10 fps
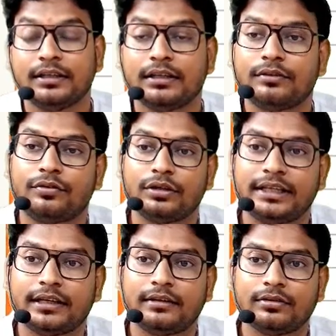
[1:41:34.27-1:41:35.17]
Fourth
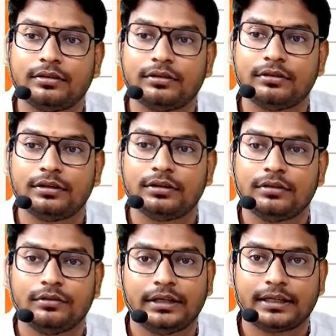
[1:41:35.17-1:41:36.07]
year also
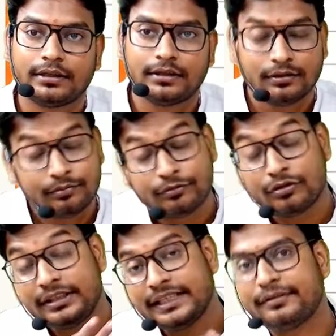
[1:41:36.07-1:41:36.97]
we are
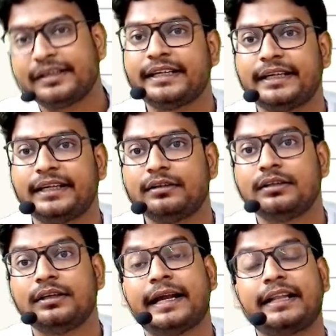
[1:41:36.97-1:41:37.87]
getting.
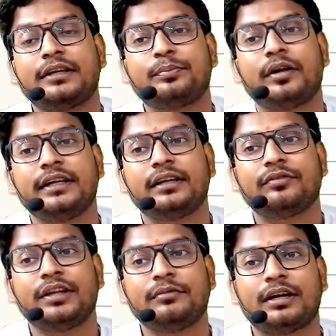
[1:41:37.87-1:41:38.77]
At that point of
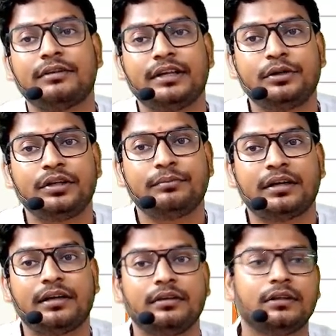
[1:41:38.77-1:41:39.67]
time what we are doing, ma?